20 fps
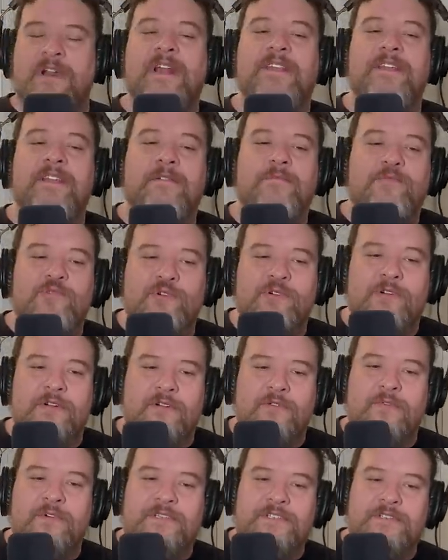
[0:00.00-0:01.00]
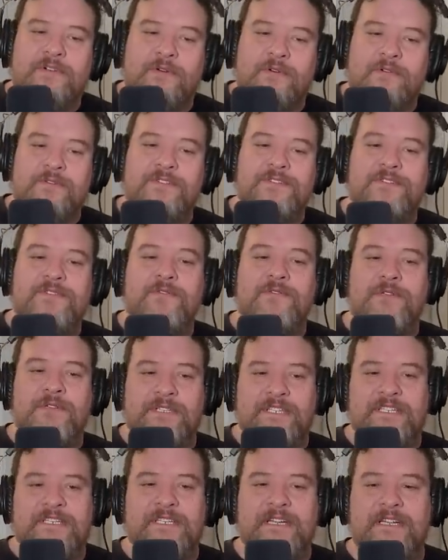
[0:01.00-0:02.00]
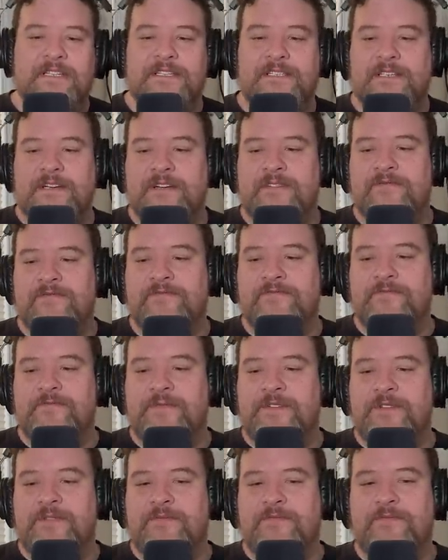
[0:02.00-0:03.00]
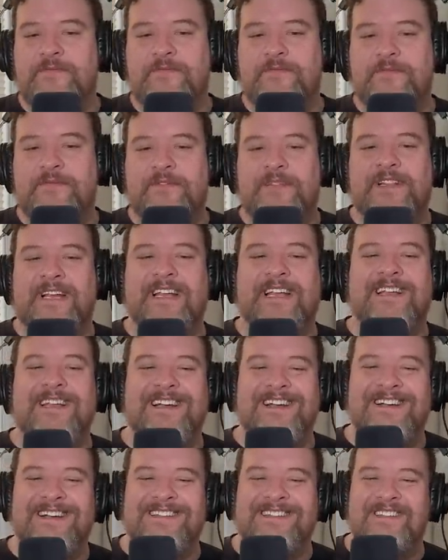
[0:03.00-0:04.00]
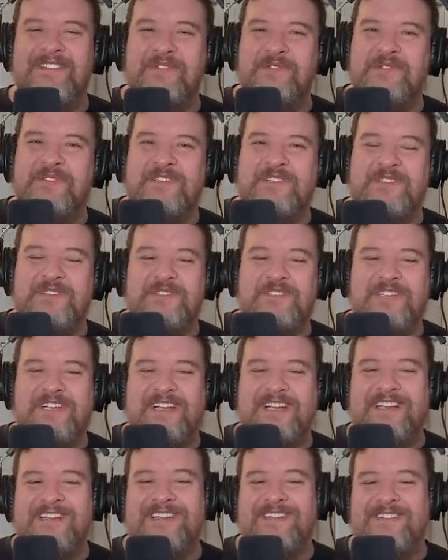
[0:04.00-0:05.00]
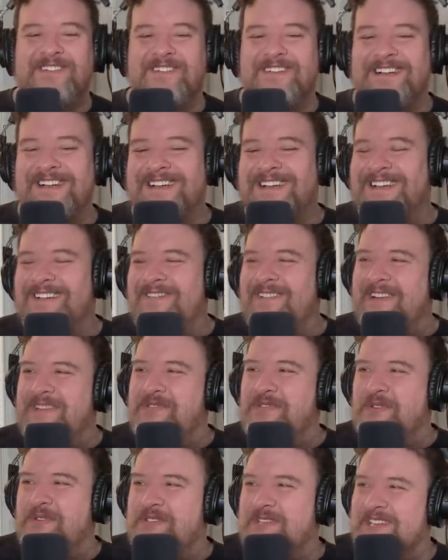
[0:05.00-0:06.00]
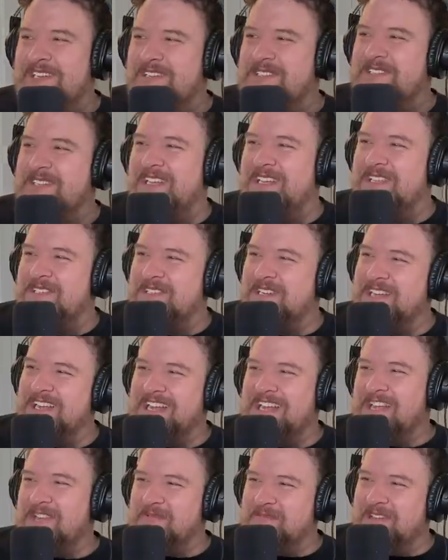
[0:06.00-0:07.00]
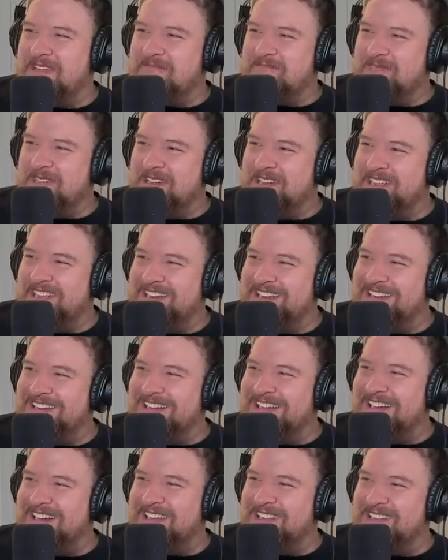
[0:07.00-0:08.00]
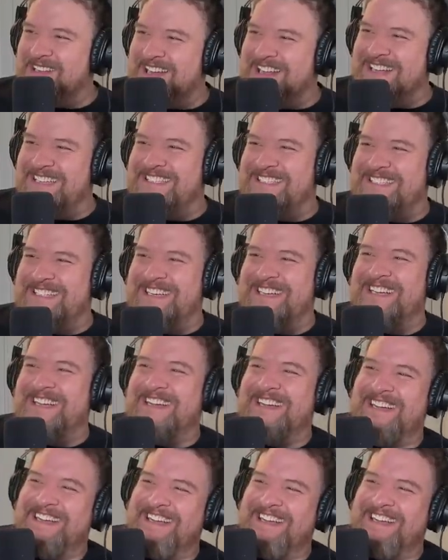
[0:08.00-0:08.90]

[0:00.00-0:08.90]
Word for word: But I think Bruno was old school in the sense of you, like, uh, to use a cliche here, right? George Anastasia, you make money, not headlines. Not headlines, right?